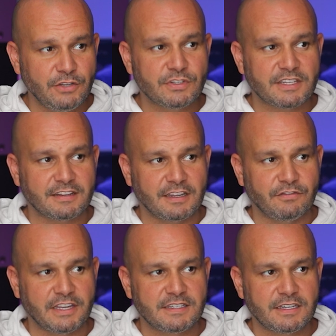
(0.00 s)
you start
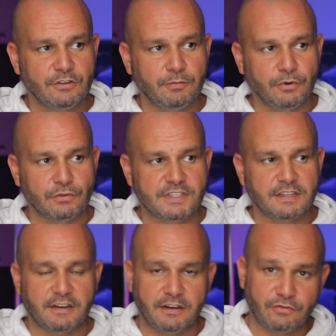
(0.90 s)
advancing the pawns
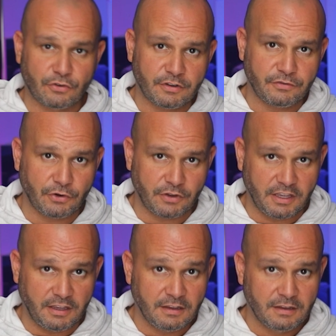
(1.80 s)
that are in front of your
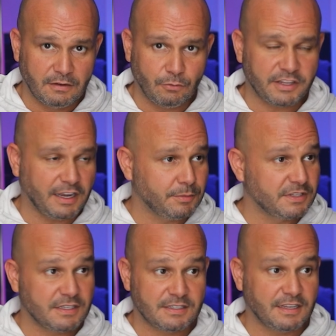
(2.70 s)
king, what
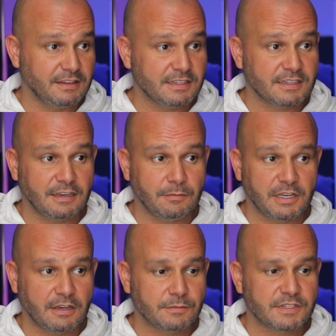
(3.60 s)
happens is that this king
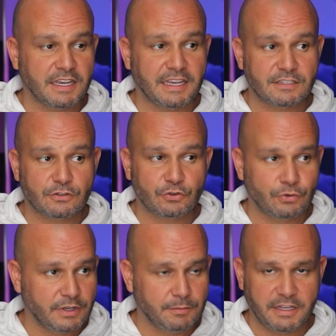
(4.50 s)
becomes
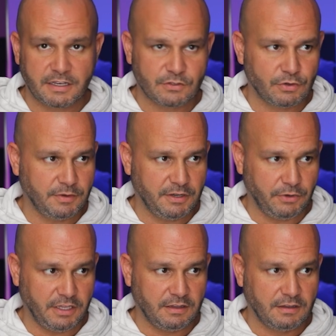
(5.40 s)
extremely, extremely
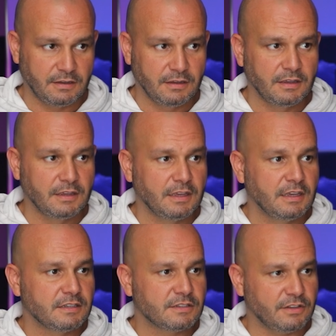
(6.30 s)
weak.
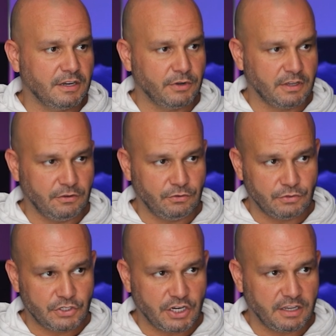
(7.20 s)
So now we're going to do
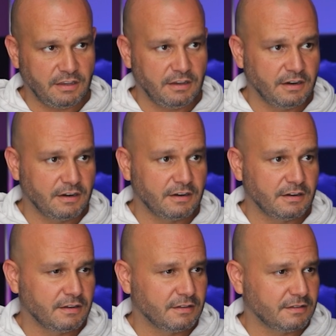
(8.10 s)
a check
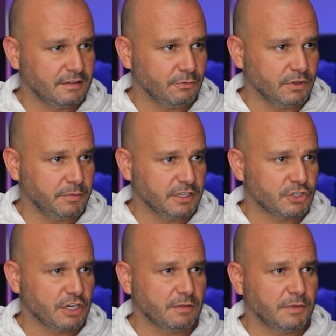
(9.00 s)
here. There will be a
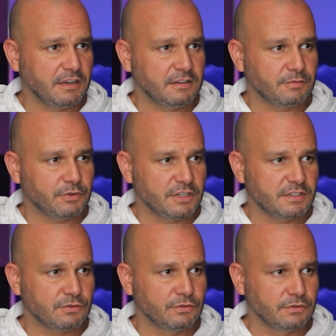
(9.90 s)
checkmate pretty
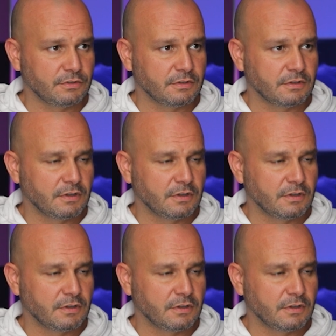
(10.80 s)
soon.